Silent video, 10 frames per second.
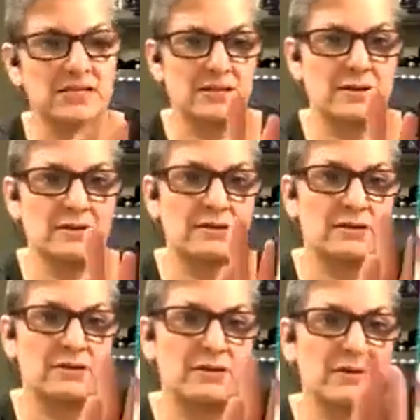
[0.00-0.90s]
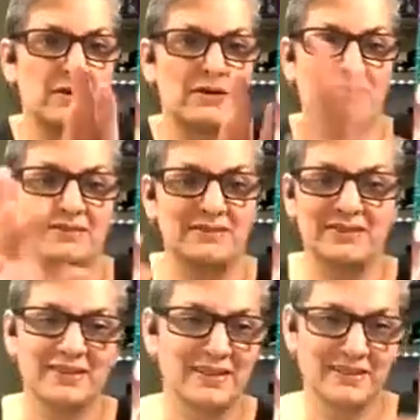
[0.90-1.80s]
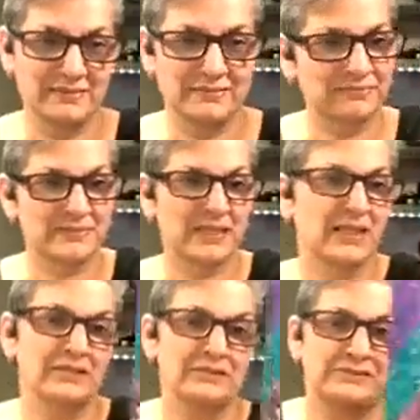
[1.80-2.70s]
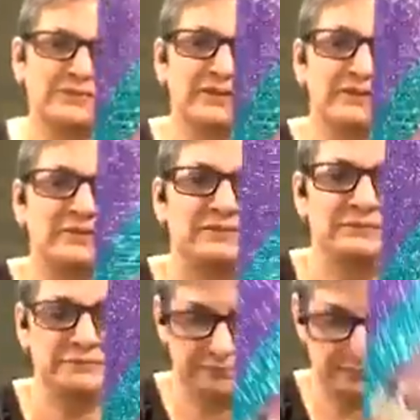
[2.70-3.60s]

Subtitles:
squishy, that means it's still wet. Okay, mine is still